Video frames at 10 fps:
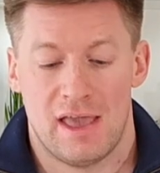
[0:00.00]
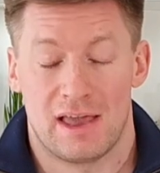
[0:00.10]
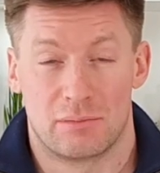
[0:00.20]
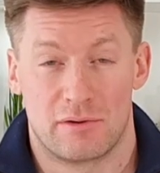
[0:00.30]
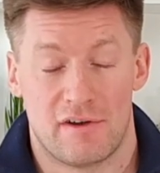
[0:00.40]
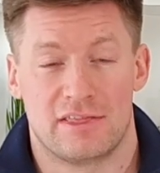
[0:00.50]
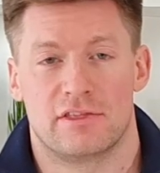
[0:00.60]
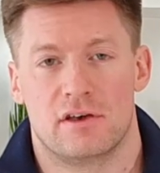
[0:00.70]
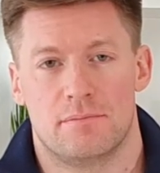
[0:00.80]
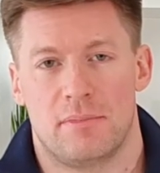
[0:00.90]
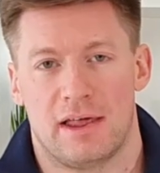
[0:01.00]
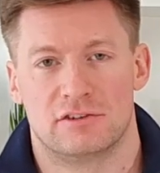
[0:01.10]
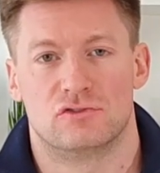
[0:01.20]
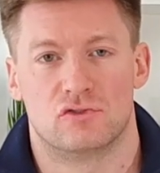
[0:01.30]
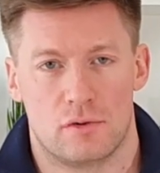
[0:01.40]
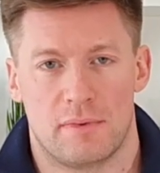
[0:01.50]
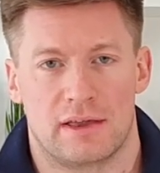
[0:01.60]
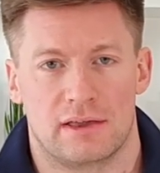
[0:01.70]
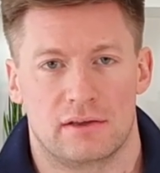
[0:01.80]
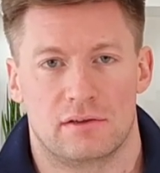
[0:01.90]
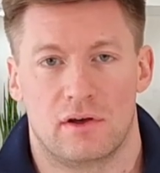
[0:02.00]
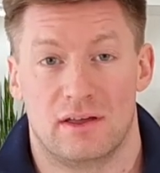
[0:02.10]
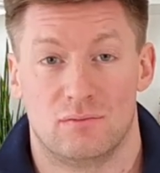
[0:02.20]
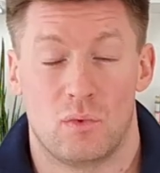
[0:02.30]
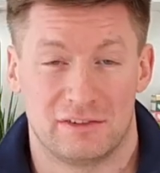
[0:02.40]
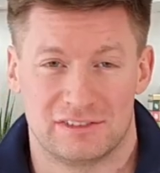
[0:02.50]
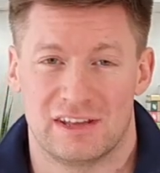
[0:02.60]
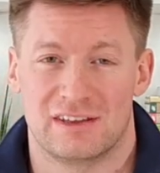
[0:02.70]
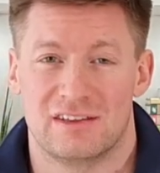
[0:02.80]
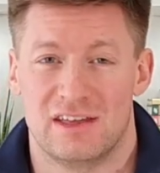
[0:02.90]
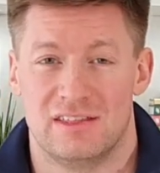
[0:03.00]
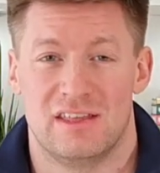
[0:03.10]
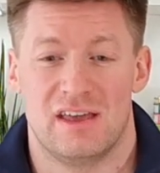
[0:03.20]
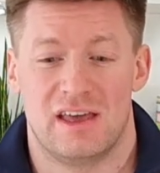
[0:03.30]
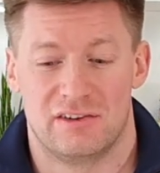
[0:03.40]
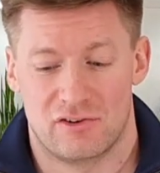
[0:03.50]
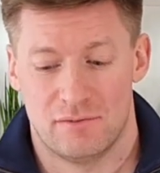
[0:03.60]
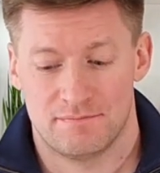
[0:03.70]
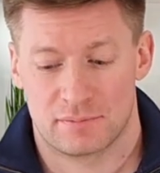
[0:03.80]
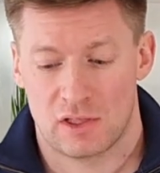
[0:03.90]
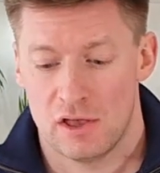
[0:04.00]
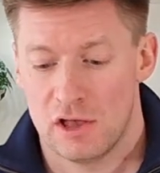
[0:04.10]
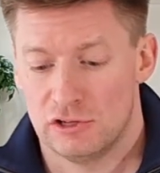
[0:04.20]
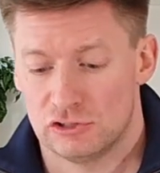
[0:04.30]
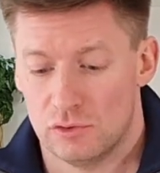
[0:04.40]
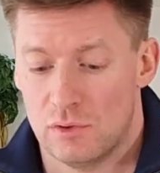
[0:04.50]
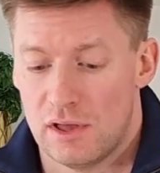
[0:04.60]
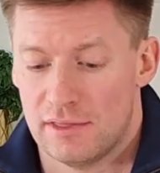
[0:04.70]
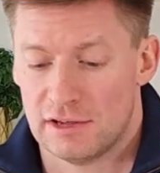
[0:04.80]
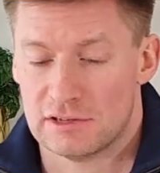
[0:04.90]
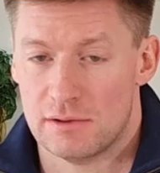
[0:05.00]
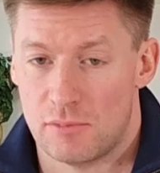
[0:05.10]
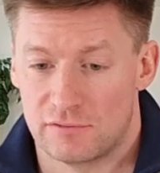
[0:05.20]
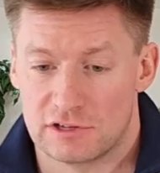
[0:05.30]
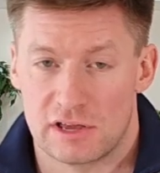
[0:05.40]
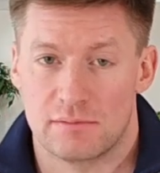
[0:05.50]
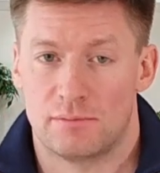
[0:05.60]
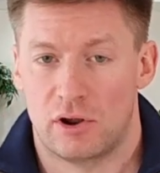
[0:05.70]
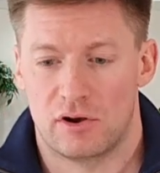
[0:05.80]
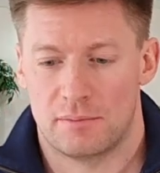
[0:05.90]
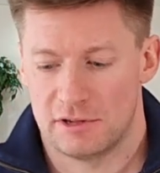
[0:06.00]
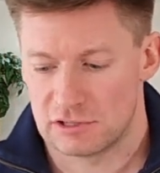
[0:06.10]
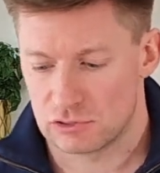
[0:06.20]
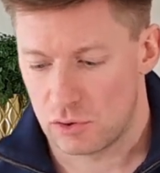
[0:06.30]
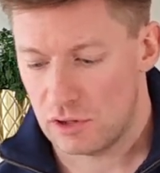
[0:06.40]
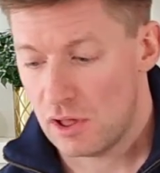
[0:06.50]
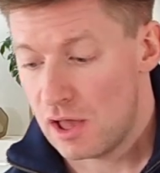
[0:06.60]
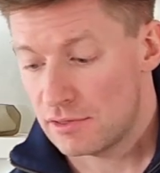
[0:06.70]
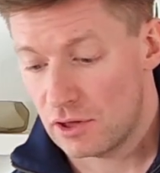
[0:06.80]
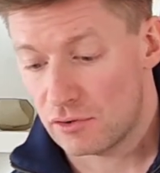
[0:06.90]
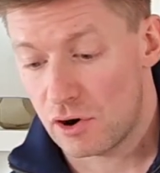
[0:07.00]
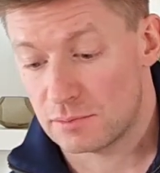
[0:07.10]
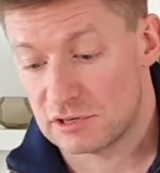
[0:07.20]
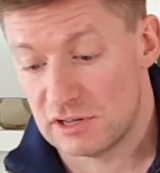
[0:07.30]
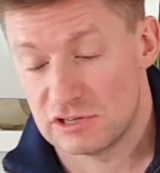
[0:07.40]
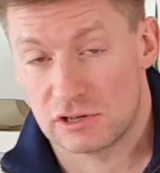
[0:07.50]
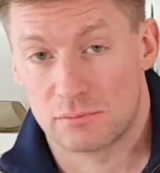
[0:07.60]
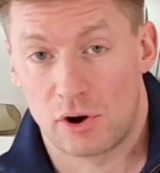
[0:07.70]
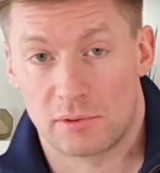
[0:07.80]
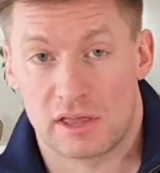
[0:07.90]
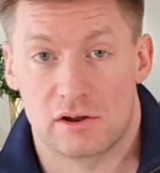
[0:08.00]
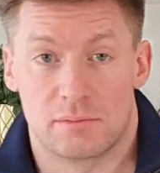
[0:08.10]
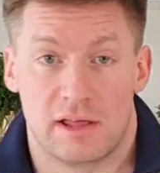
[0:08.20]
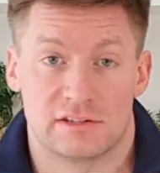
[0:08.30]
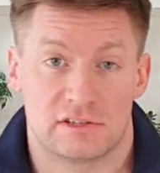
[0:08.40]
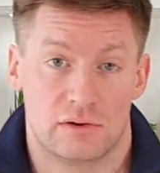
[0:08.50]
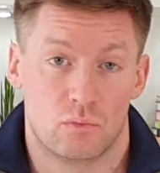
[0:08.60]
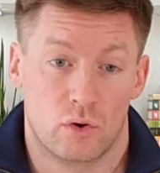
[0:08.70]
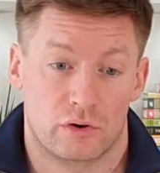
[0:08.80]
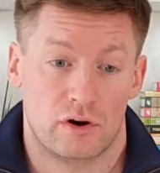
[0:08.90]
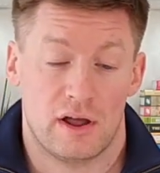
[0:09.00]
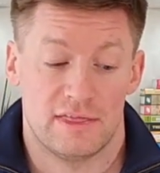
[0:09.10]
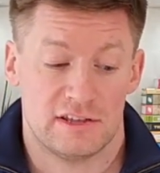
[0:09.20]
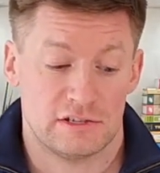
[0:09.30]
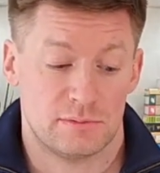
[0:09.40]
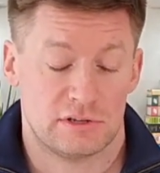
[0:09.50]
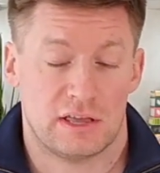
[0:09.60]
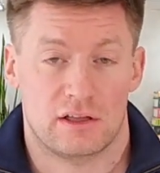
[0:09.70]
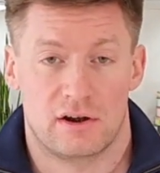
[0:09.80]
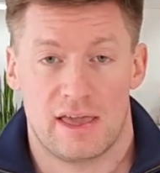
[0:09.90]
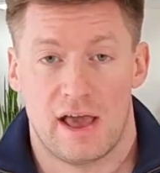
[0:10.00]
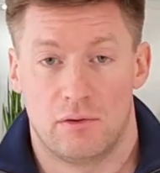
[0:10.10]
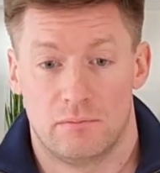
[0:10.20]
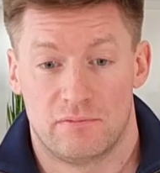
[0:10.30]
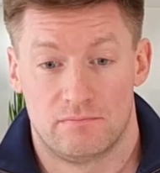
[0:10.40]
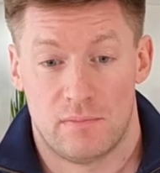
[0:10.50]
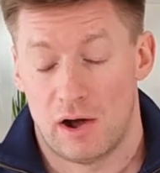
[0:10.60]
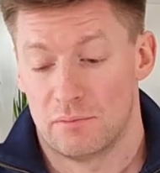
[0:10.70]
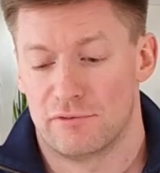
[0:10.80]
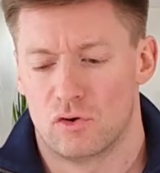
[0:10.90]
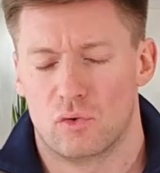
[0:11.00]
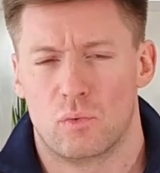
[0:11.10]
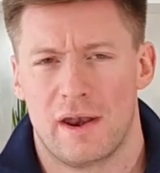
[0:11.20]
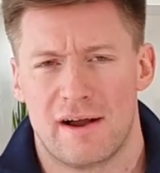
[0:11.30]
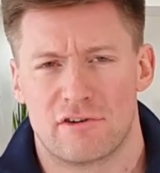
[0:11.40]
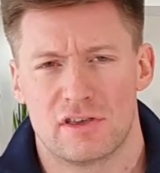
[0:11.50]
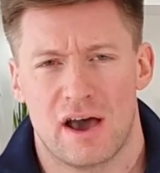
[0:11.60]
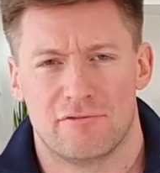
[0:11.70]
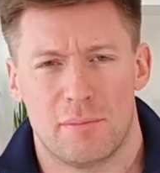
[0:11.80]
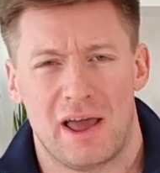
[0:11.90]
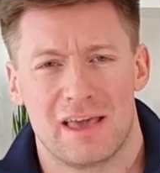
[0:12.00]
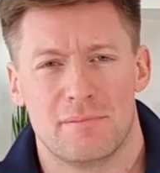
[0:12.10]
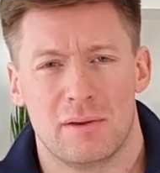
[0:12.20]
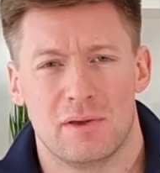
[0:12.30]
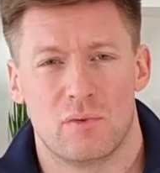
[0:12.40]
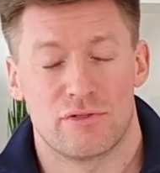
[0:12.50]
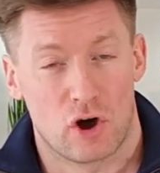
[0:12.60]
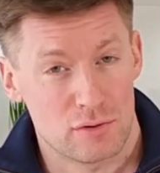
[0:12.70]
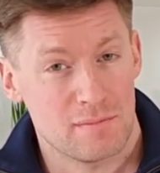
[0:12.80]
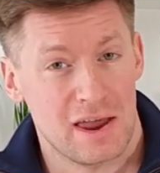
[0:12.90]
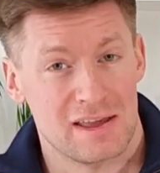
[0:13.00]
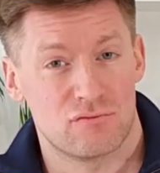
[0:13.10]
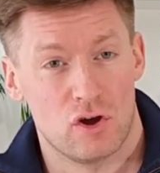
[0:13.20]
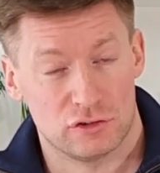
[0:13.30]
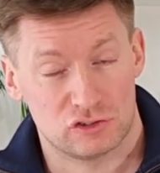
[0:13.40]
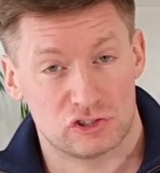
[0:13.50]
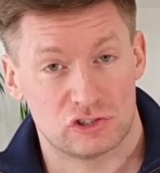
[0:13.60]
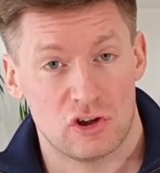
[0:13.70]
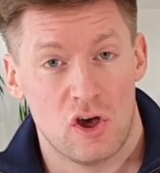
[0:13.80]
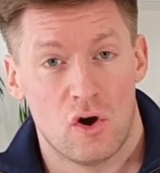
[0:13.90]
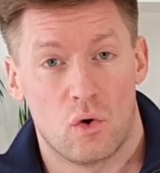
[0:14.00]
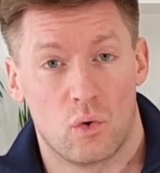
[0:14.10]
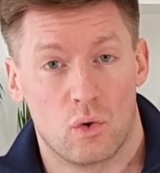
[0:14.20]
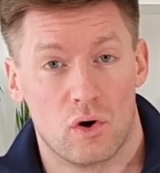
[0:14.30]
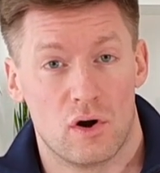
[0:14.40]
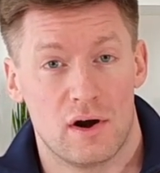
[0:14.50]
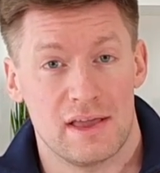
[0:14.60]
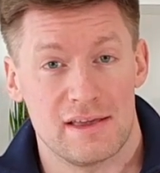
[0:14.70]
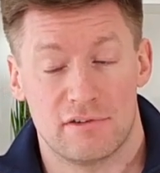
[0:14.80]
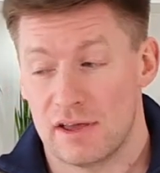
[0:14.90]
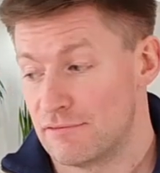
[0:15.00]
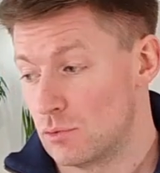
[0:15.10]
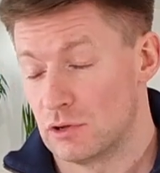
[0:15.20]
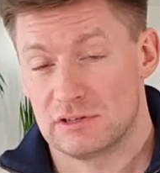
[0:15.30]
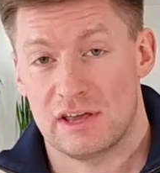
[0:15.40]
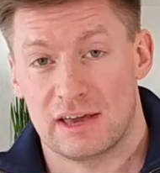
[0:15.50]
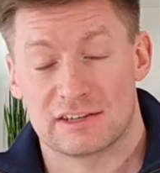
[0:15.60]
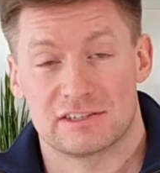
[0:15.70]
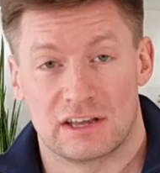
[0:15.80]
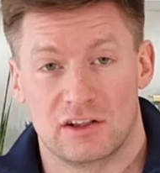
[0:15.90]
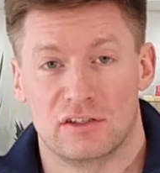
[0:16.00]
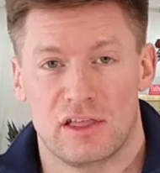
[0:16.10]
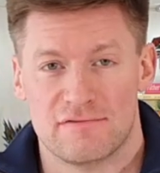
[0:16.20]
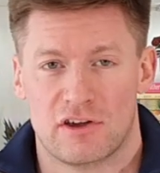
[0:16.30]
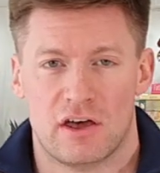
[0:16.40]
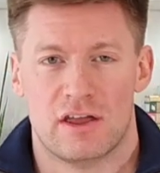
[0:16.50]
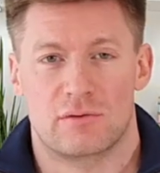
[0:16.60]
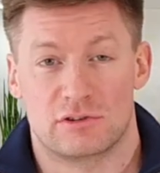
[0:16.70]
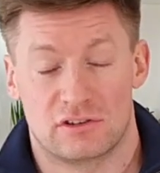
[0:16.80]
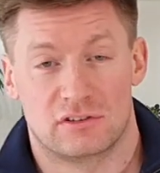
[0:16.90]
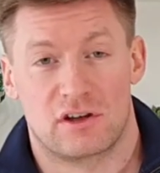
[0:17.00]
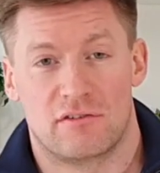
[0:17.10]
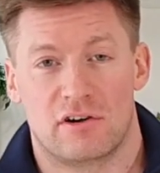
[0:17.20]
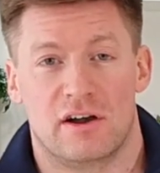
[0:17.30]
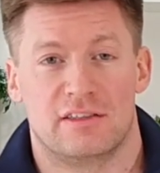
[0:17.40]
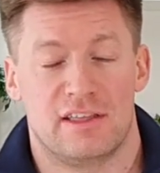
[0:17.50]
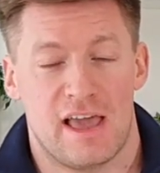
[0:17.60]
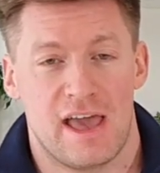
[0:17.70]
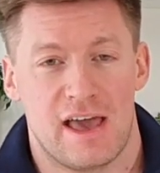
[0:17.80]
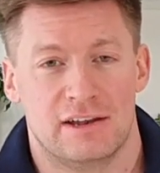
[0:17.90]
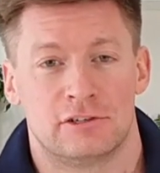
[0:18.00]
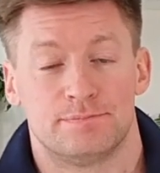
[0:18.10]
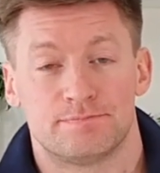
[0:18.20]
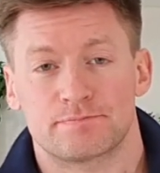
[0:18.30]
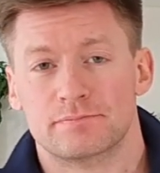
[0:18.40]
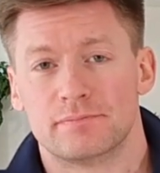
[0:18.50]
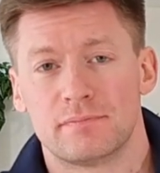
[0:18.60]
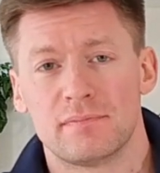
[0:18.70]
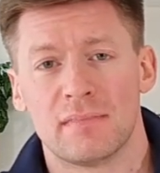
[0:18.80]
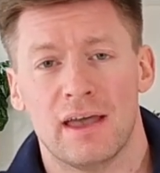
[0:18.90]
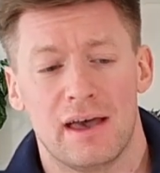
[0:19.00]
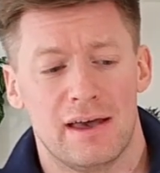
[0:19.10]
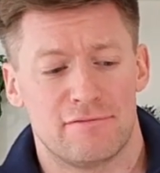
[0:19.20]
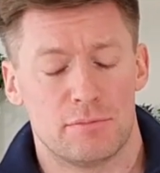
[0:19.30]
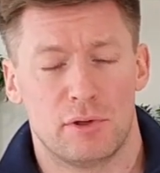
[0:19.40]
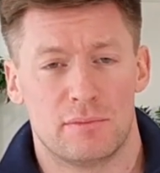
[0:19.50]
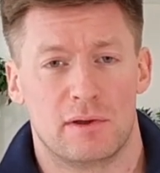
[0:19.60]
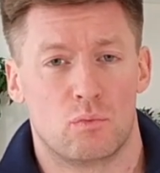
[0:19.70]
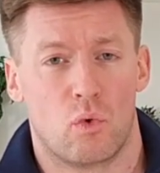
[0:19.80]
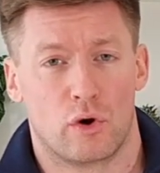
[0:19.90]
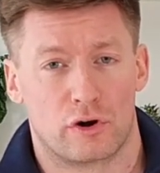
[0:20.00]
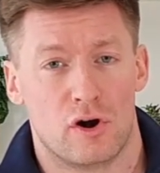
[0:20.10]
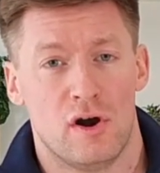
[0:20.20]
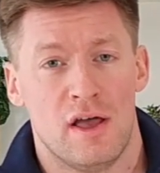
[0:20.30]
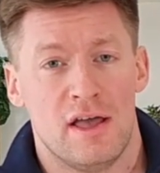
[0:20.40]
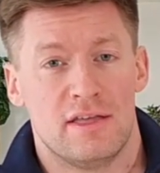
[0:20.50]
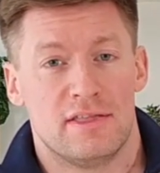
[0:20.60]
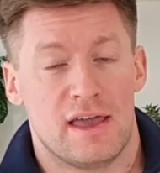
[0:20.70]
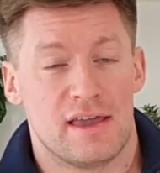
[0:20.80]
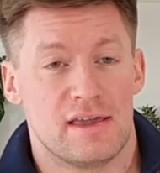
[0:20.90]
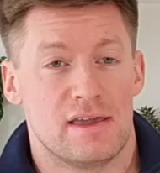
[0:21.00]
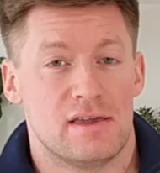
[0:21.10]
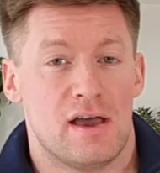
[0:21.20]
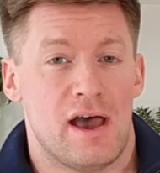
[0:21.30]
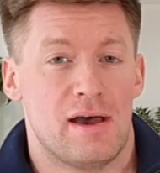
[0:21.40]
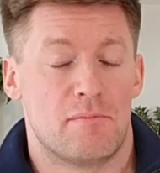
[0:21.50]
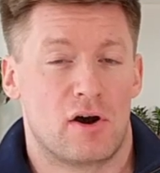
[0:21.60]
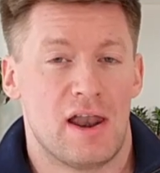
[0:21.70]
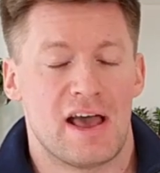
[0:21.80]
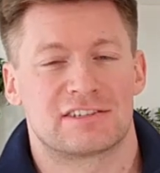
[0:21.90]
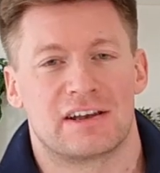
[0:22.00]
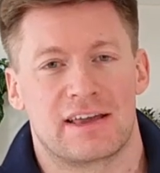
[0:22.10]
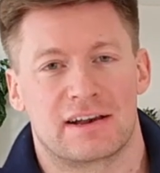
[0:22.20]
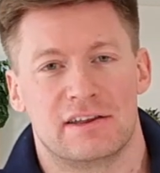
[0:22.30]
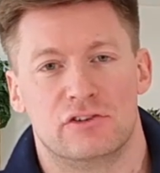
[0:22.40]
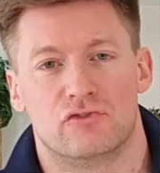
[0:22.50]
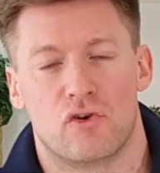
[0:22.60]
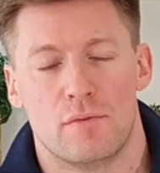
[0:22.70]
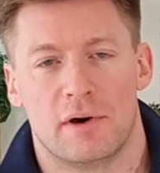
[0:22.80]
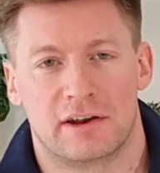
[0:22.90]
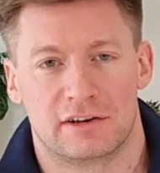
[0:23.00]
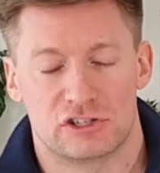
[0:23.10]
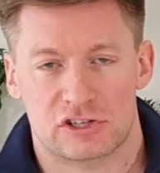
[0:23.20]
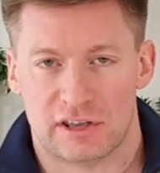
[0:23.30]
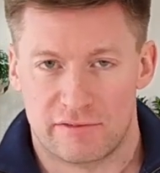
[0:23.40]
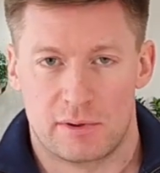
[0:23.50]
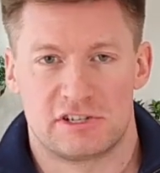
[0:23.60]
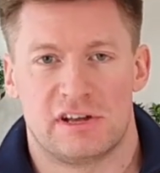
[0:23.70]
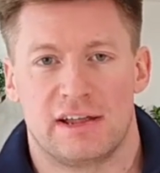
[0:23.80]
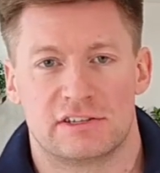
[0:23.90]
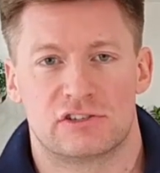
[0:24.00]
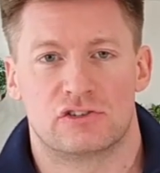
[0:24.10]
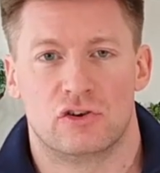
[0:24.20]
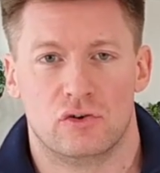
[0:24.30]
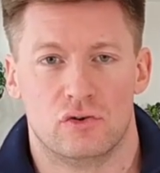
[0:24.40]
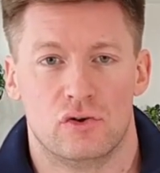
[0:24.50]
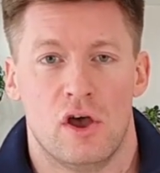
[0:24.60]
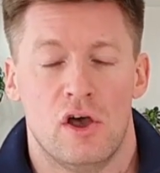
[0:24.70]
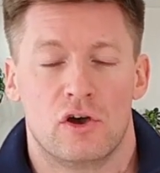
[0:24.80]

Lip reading: it'll prevent the plant drooping and wilting in the interim. So that's them obviously potted up in soil. The other option is you can propagate your plants in water, and this is particularly helpful whenever you have a Pilea baby without many roots, or even if you want to take a single leaf cutting, which I'll cover at the end. If you put them in water, they are less likely to droop, and it'll just give them a chance to